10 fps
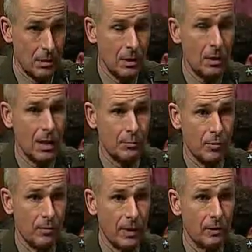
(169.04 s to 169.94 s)
that
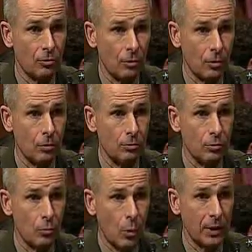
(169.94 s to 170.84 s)
prevents those who
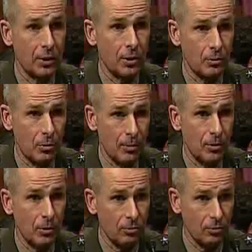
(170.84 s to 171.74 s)
want to contribute to
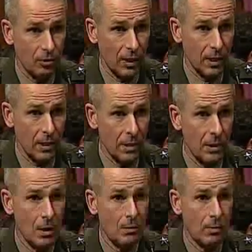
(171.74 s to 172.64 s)
the society
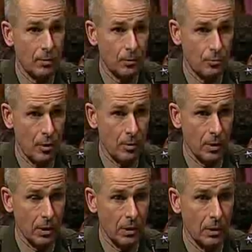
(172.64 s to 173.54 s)
from
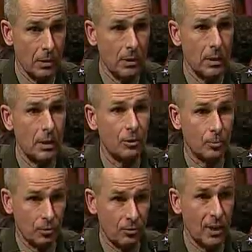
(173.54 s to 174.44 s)
contributing is a
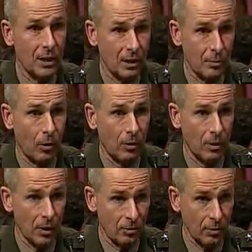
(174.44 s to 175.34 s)
mistake on the part of the
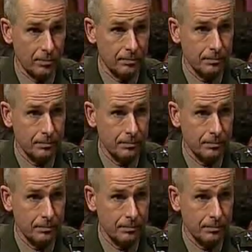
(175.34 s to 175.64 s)
nation.